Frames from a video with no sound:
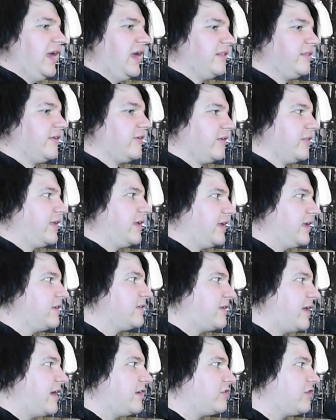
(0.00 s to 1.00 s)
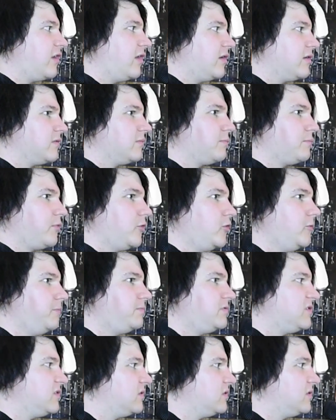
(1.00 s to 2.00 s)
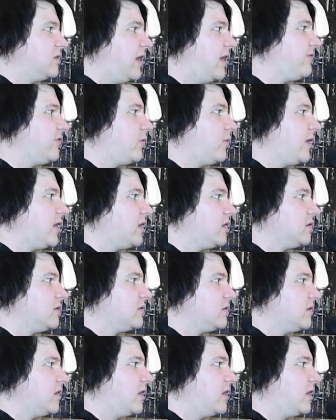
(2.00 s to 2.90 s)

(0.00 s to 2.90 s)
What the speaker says: literally his hedgehog pooped everywhere.